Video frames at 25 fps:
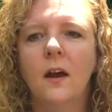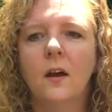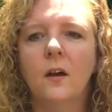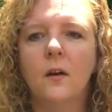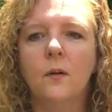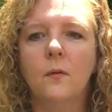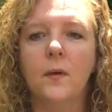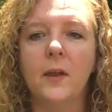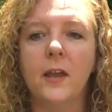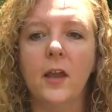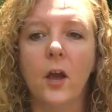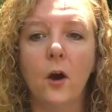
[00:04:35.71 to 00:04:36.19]

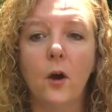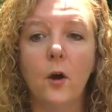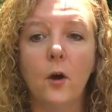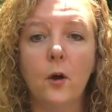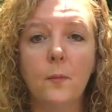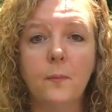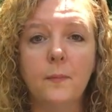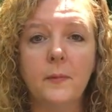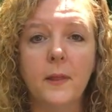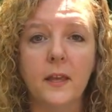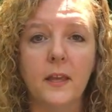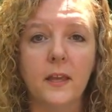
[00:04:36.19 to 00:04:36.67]
We
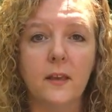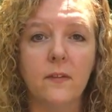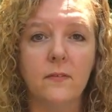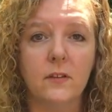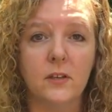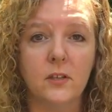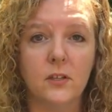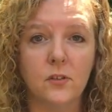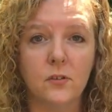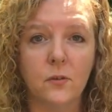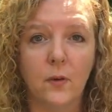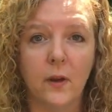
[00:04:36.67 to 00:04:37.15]
hope that you've
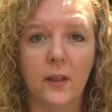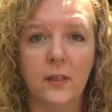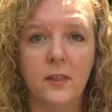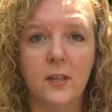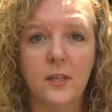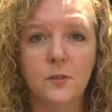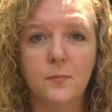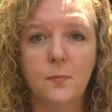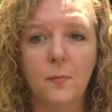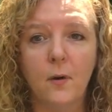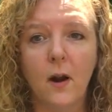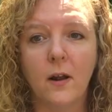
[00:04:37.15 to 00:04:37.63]
enjoyed
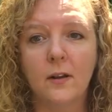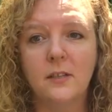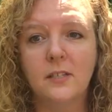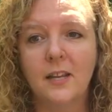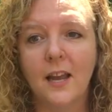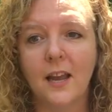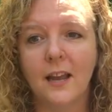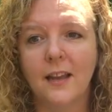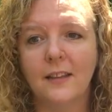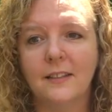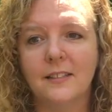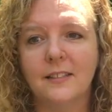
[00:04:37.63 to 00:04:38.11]
this
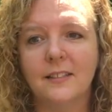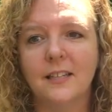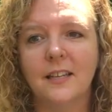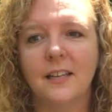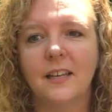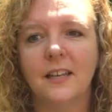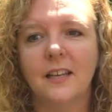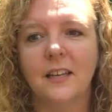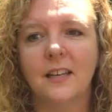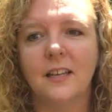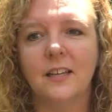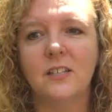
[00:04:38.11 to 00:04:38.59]
project.
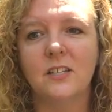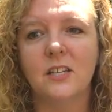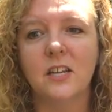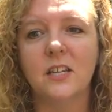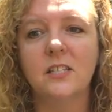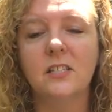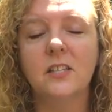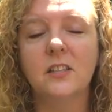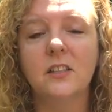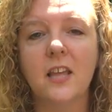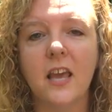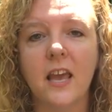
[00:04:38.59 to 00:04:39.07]

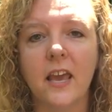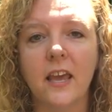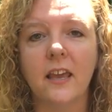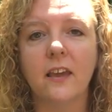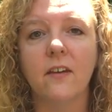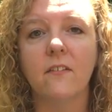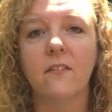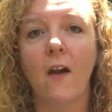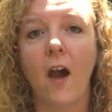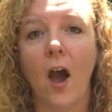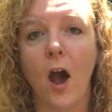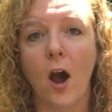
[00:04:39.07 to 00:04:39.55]
Just think
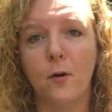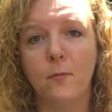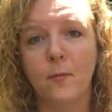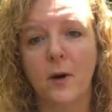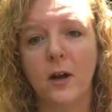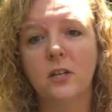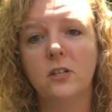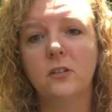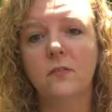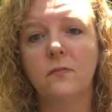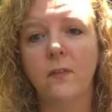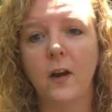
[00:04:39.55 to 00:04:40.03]
of how
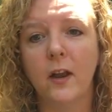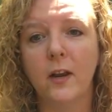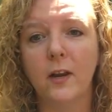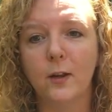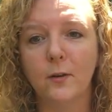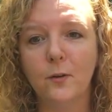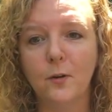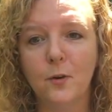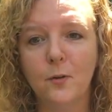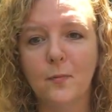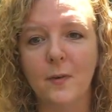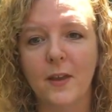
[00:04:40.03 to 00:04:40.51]
much fun it
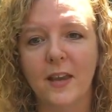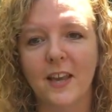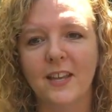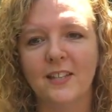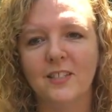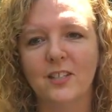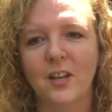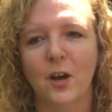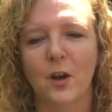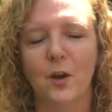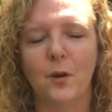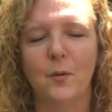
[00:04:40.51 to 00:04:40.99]
will be
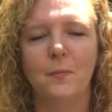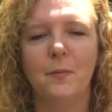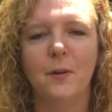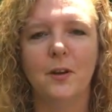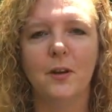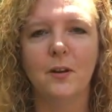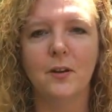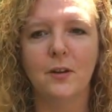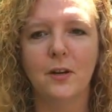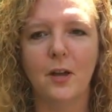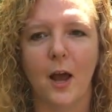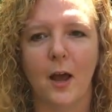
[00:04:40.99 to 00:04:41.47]
to open
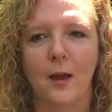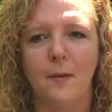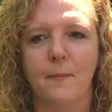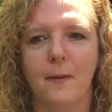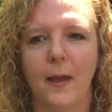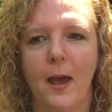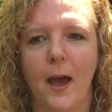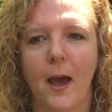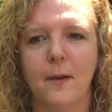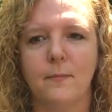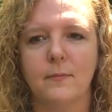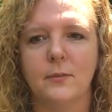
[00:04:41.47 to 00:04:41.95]
your time
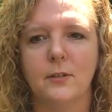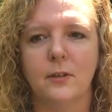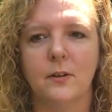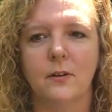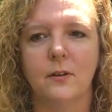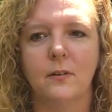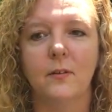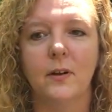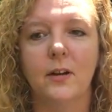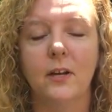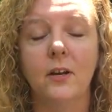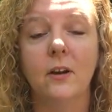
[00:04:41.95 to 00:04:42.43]
capsule
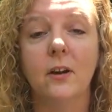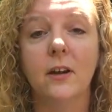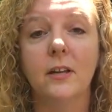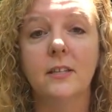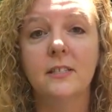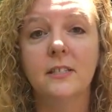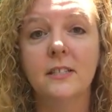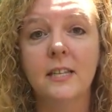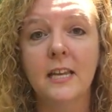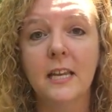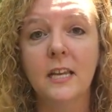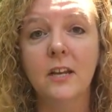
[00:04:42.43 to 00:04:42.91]
when you're a
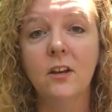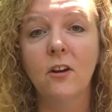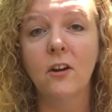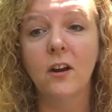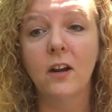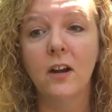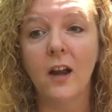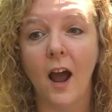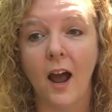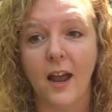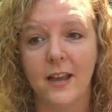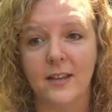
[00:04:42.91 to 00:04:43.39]
senior in
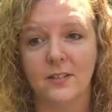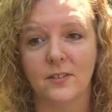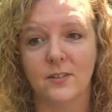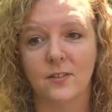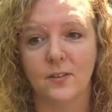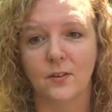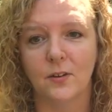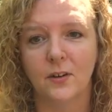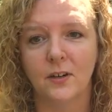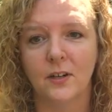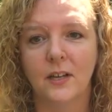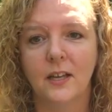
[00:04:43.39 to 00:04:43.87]
high
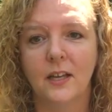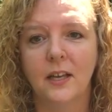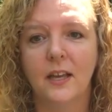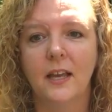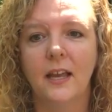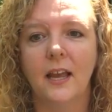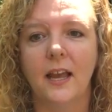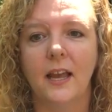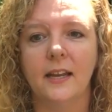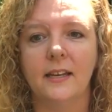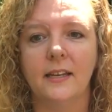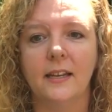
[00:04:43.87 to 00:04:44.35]
school
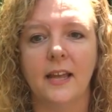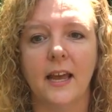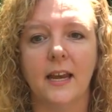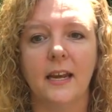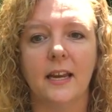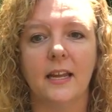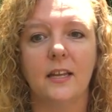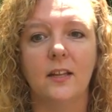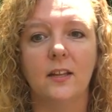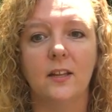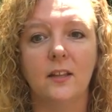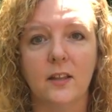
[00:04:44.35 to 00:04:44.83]
and get
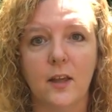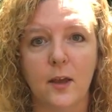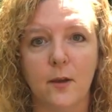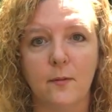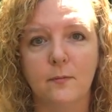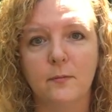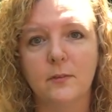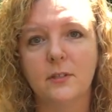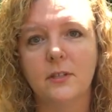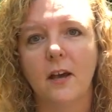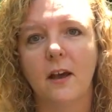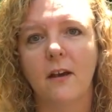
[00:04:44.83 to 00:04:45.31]
a
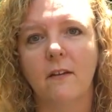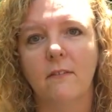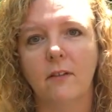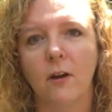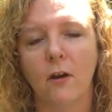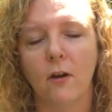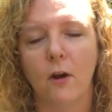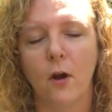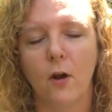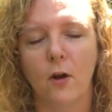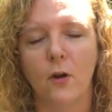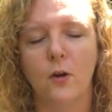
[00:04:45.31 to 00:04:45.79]
glimpse of
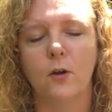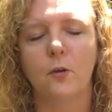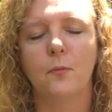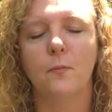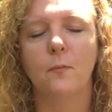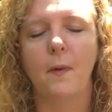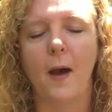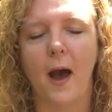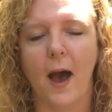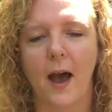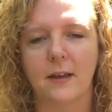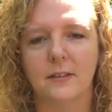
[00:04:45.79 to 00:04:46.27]
your own
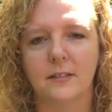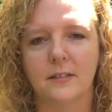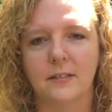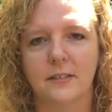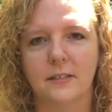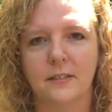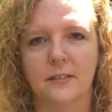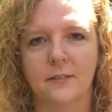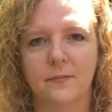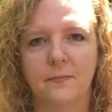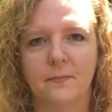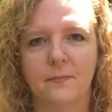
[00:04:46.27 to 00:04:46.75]

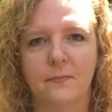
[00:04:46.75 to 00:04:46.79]
past.